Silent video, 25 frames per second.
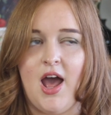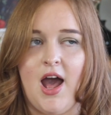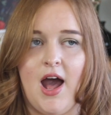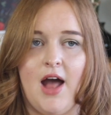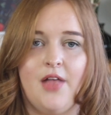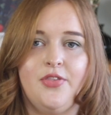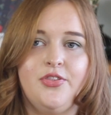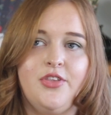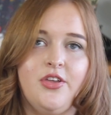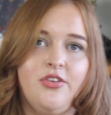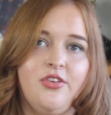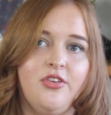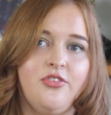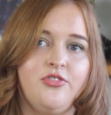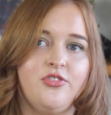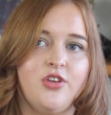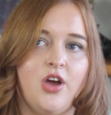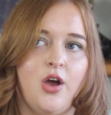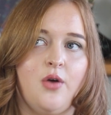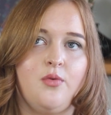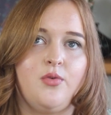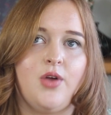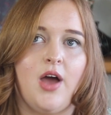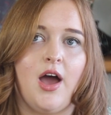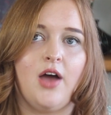And this is
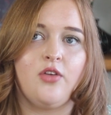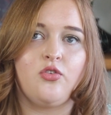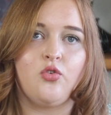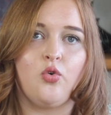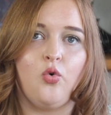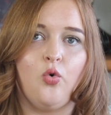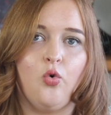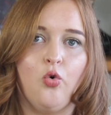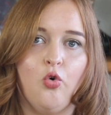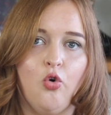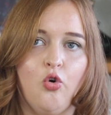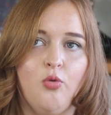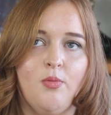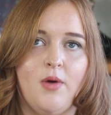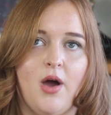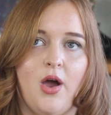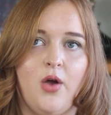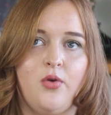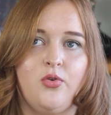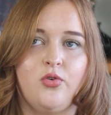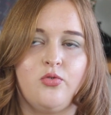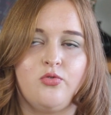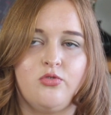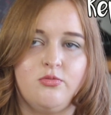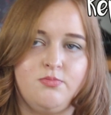known as
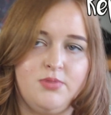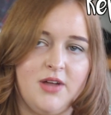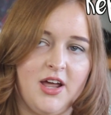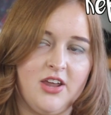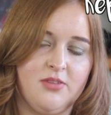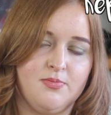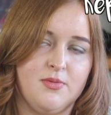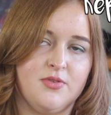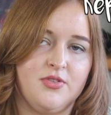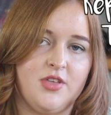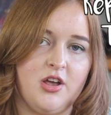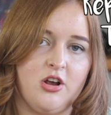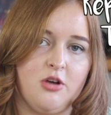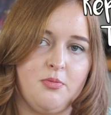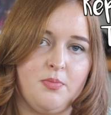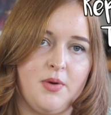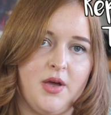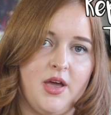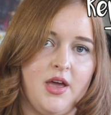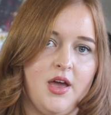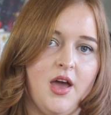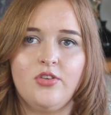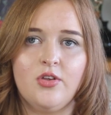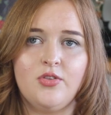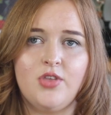hormone replacement
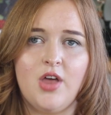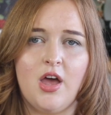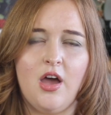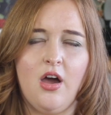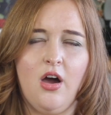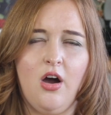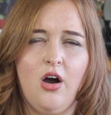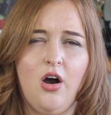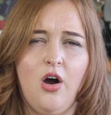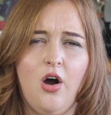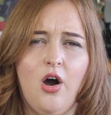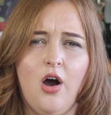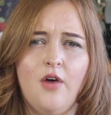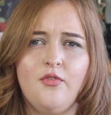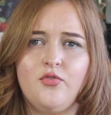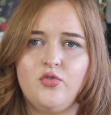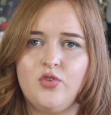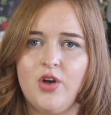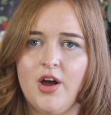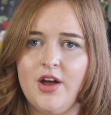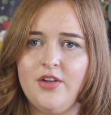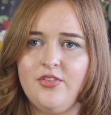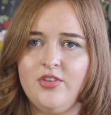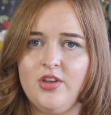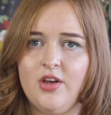therapy. So there are a
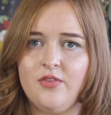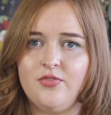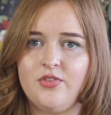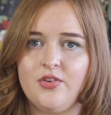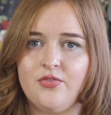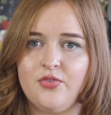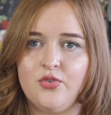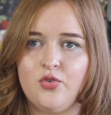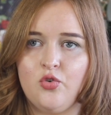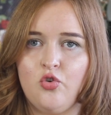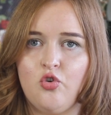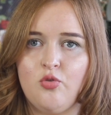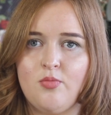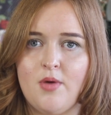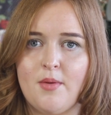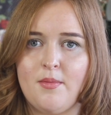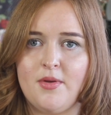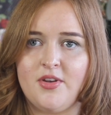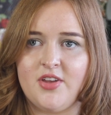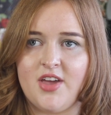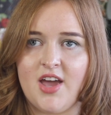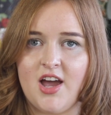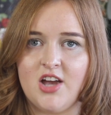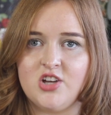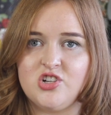variety of different hormone
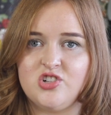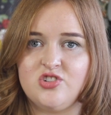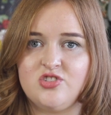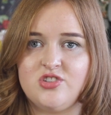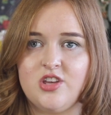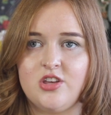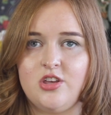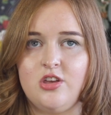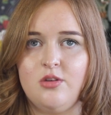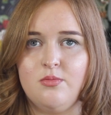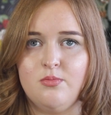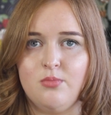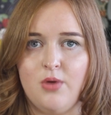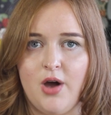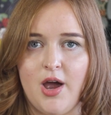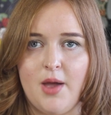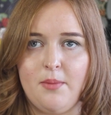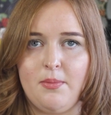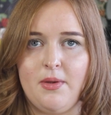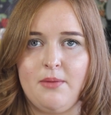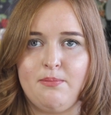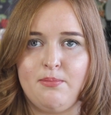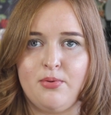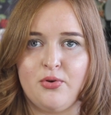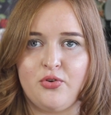medications that you
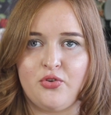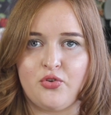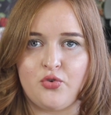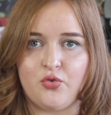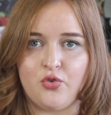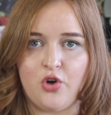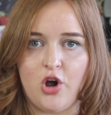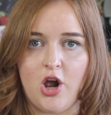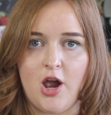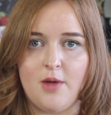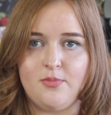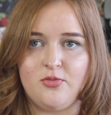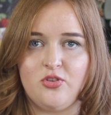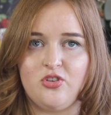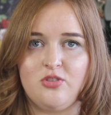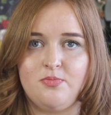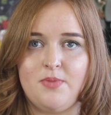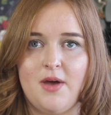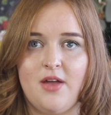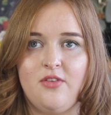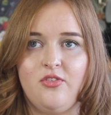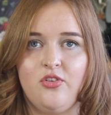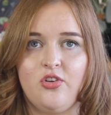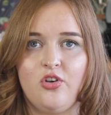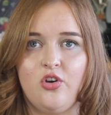might be prescribed
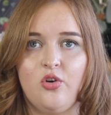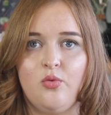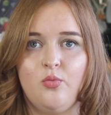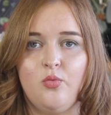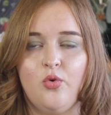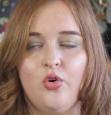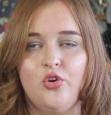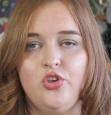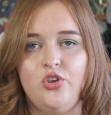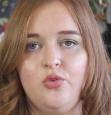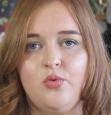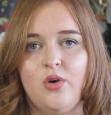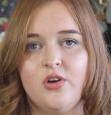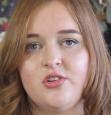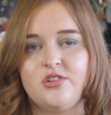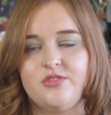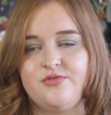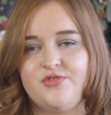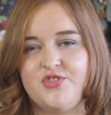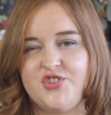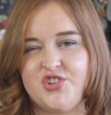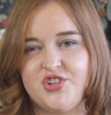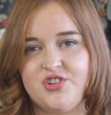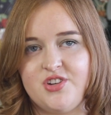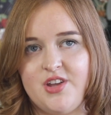depending on what you are
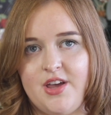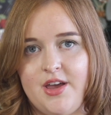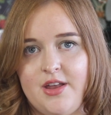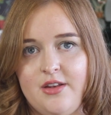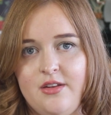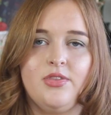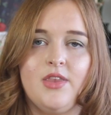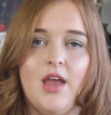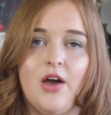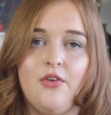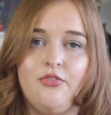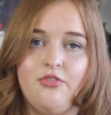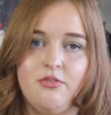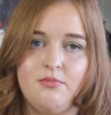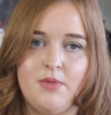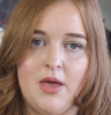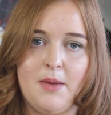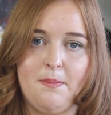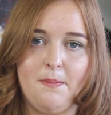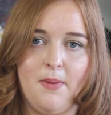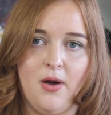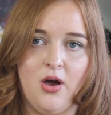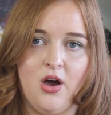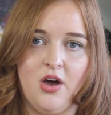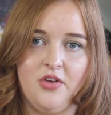deficient in. Now, for
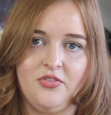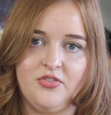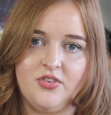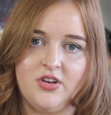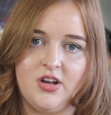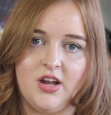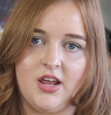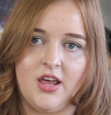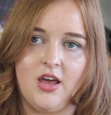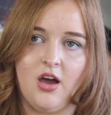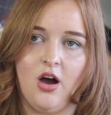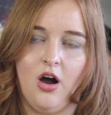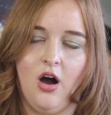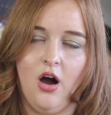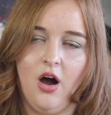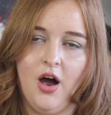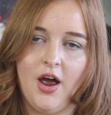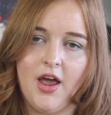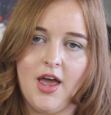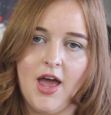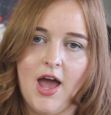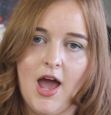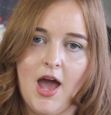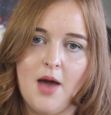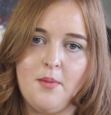me personally,
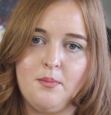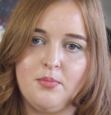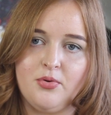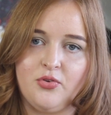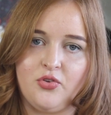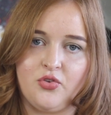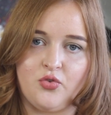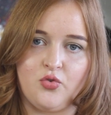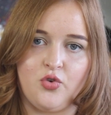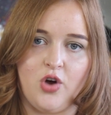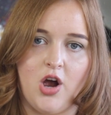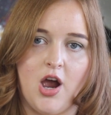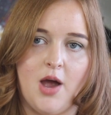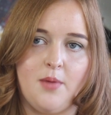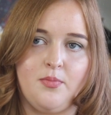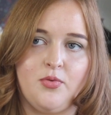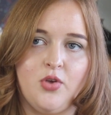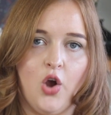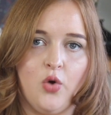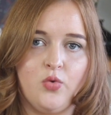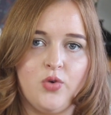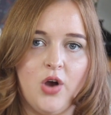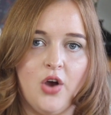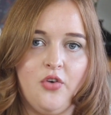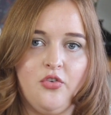I am
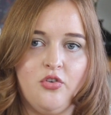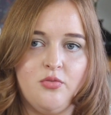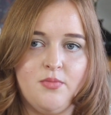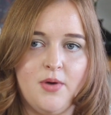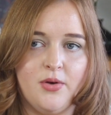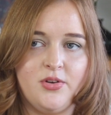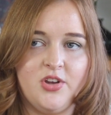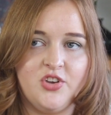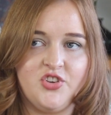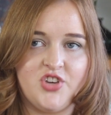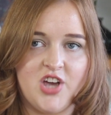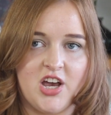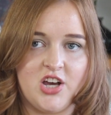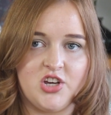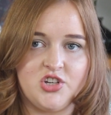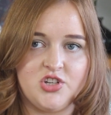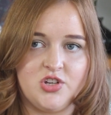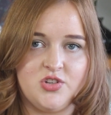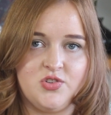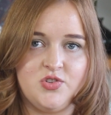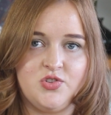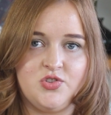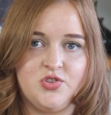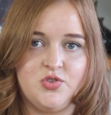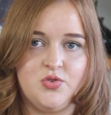prescribed growth hormone
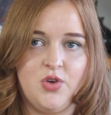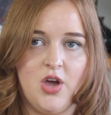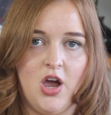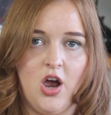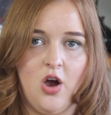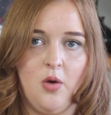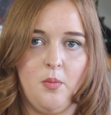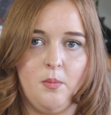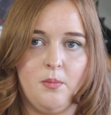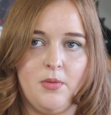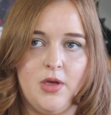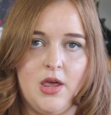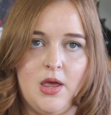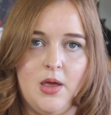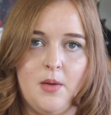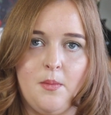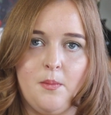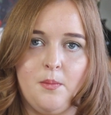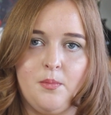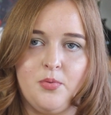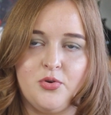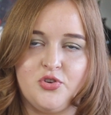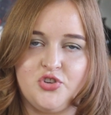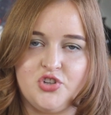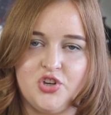injections to help
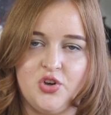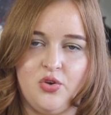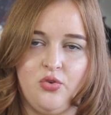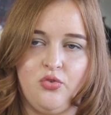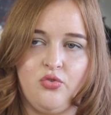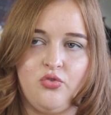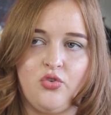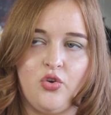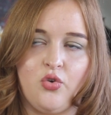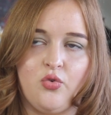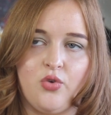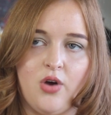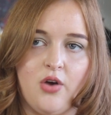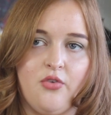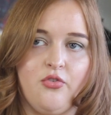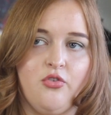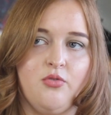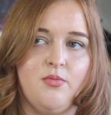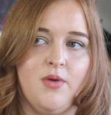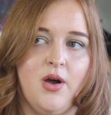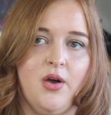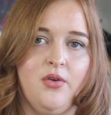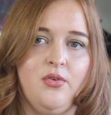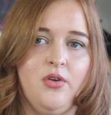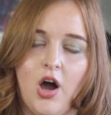me produce growth
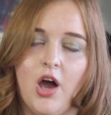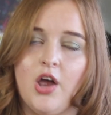hormone.